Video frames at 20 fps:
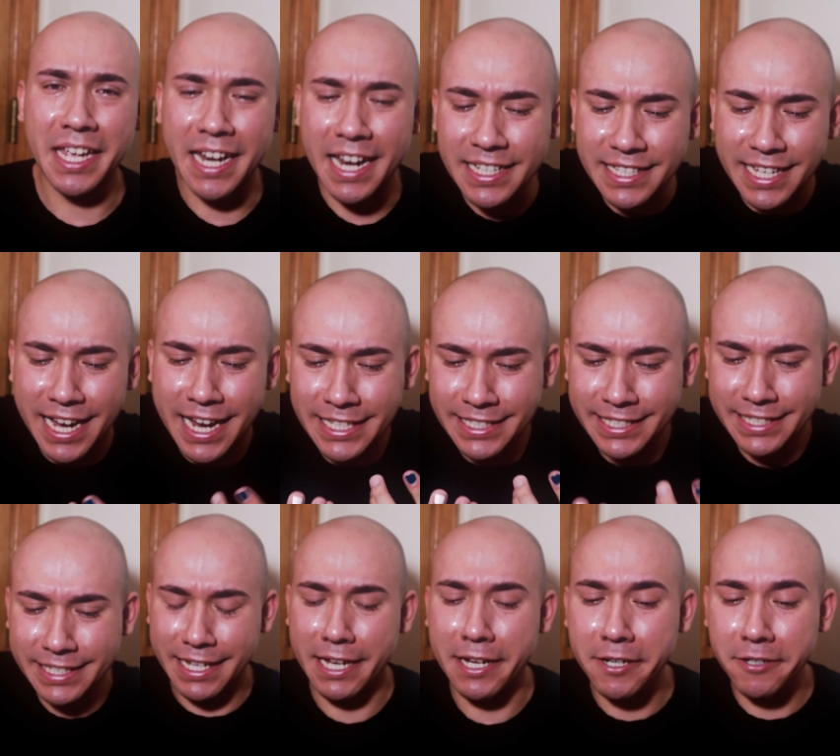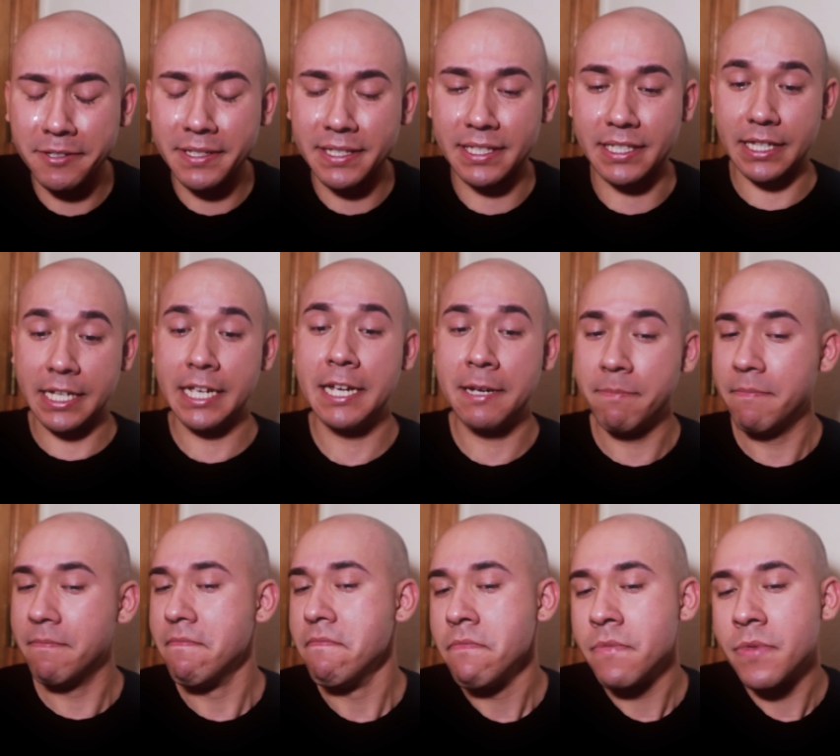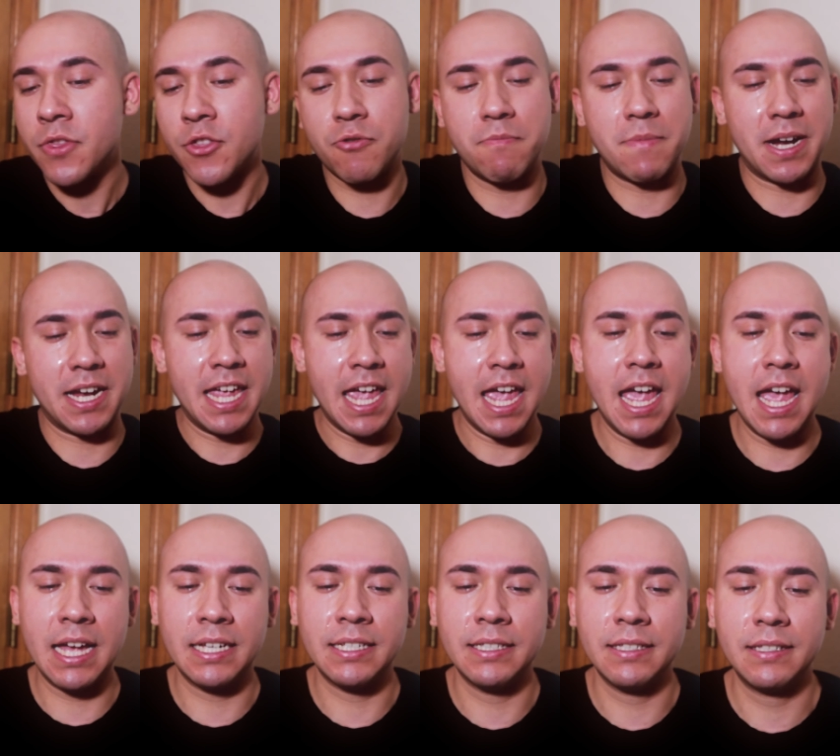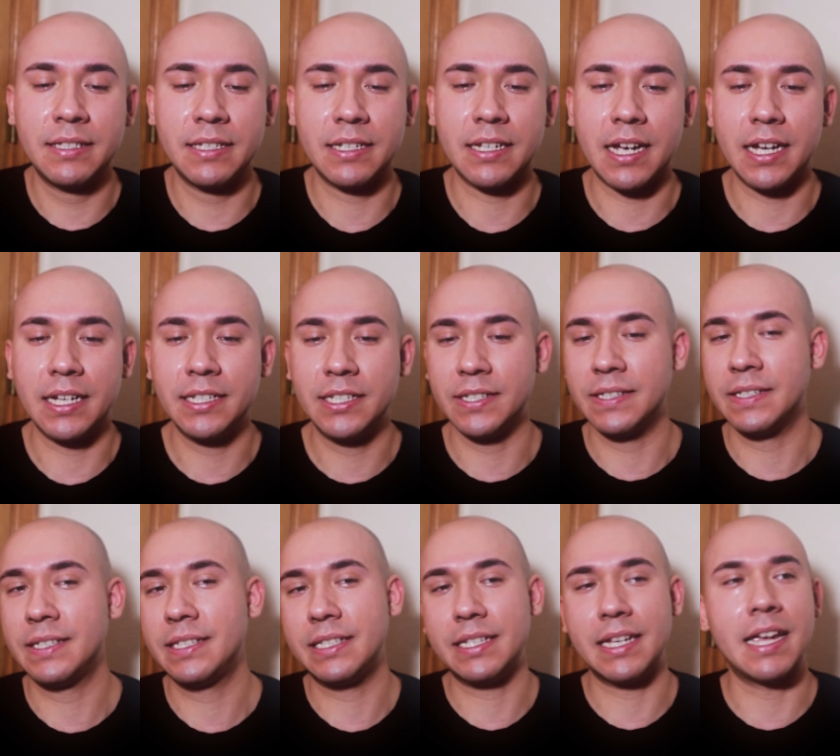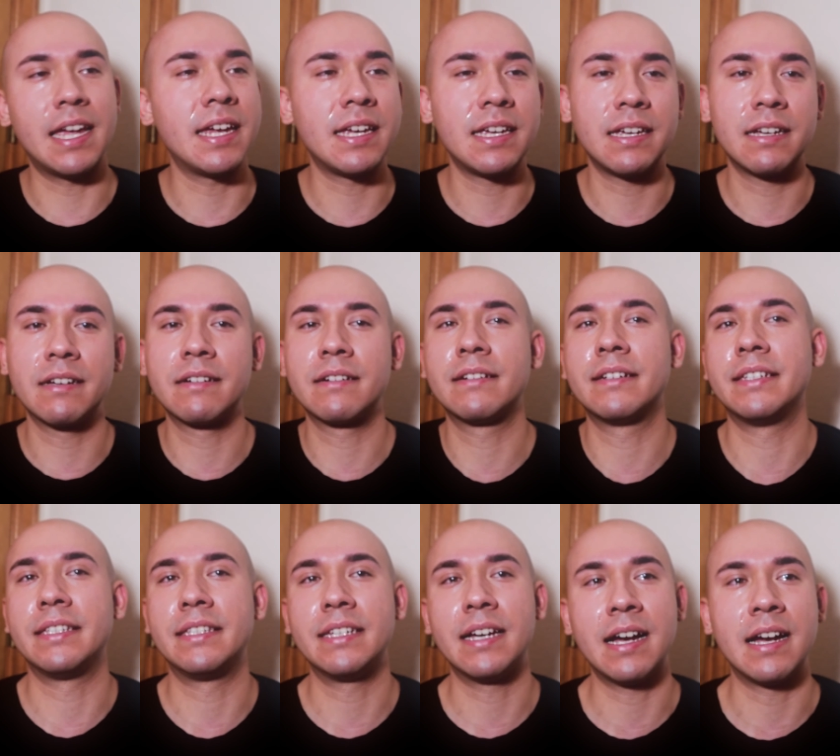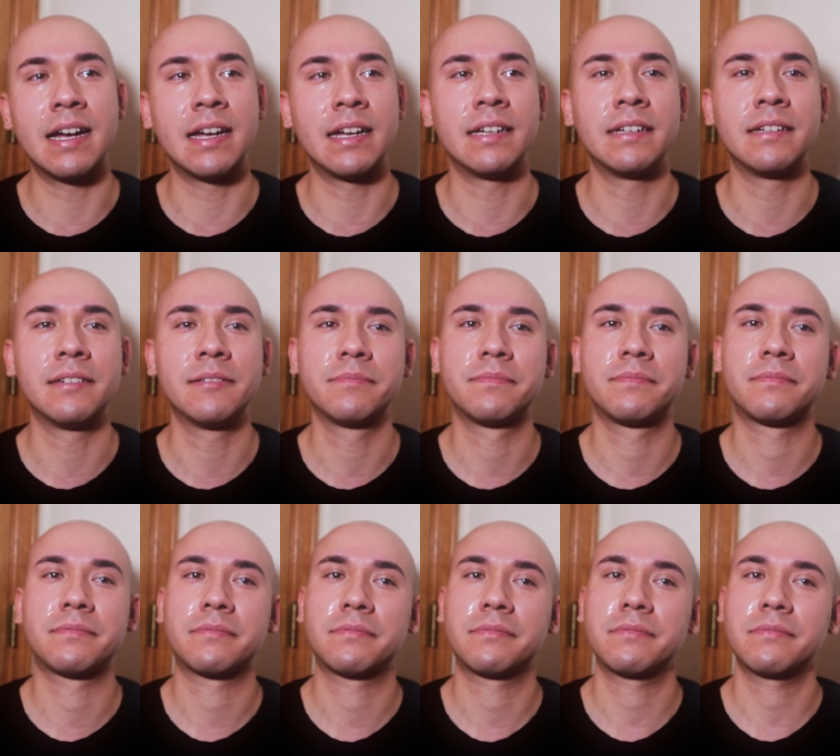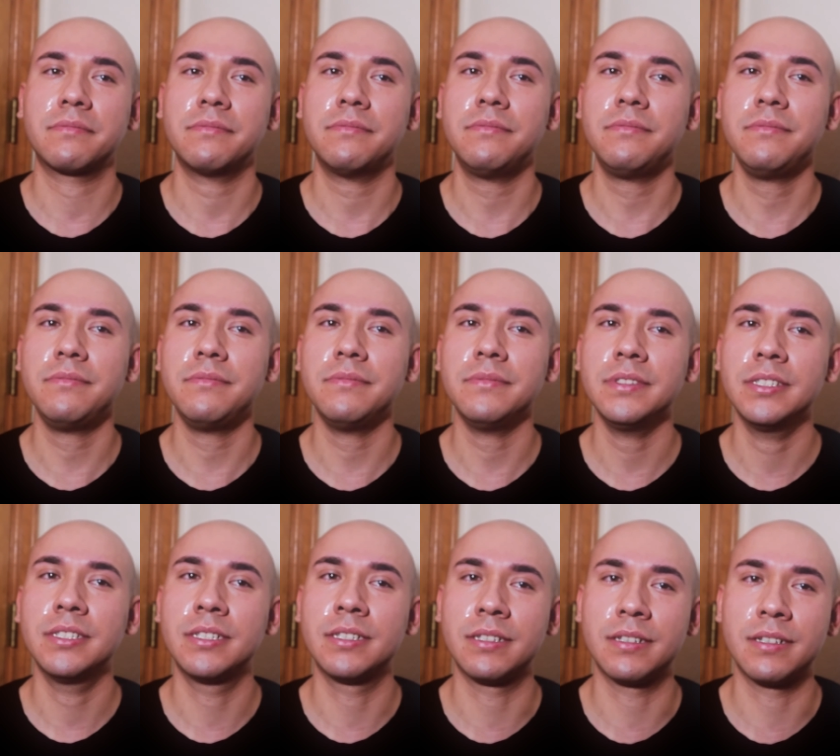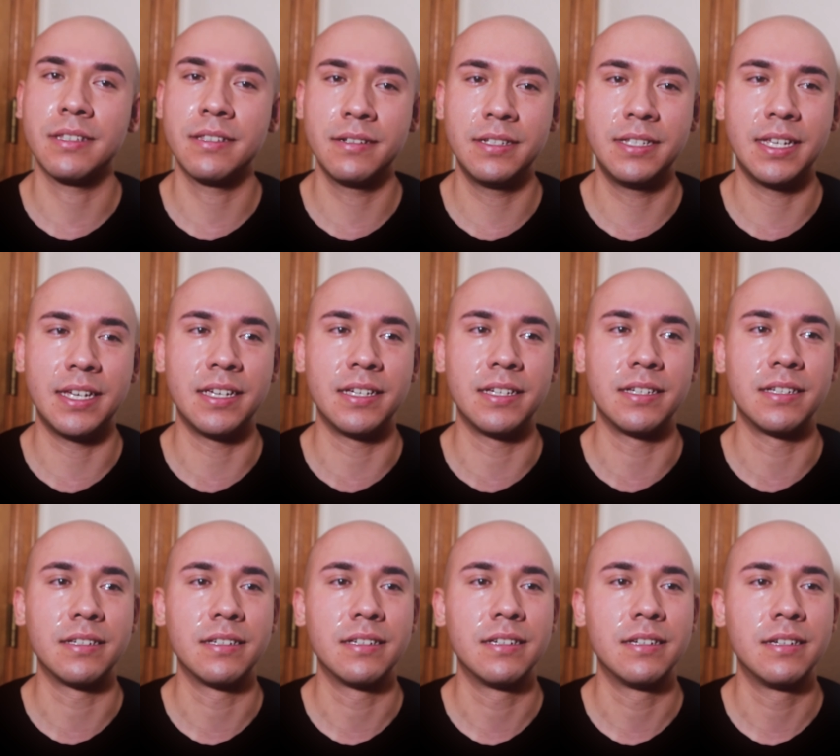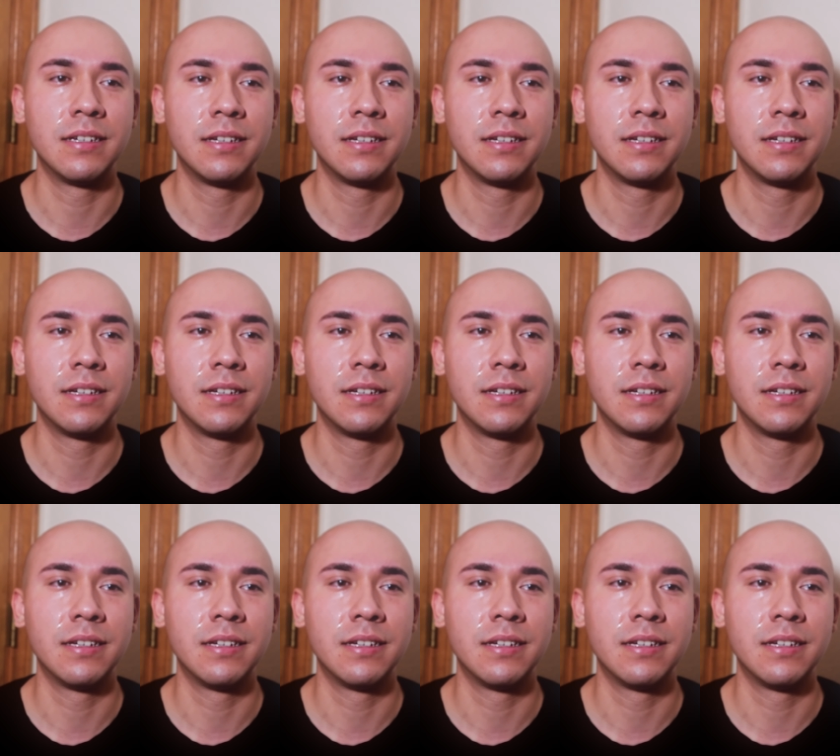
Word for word: And as I see you slip through my hands, and I just stay here and die another day.